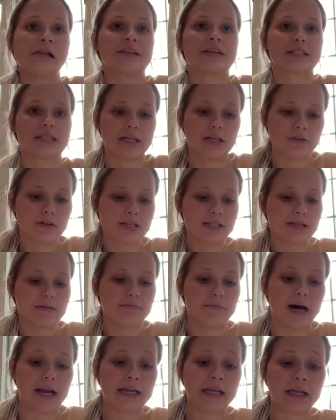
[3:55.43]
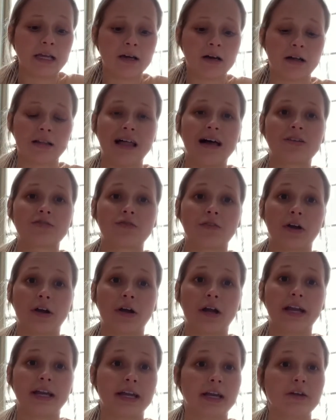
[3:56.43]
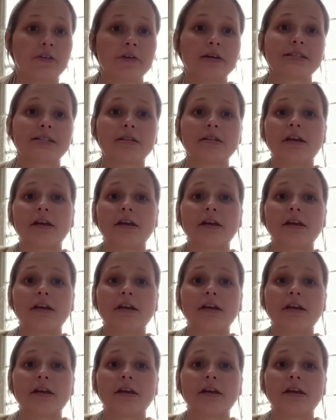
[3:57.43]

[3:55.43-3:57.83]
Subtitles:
This increase in money allows for an increase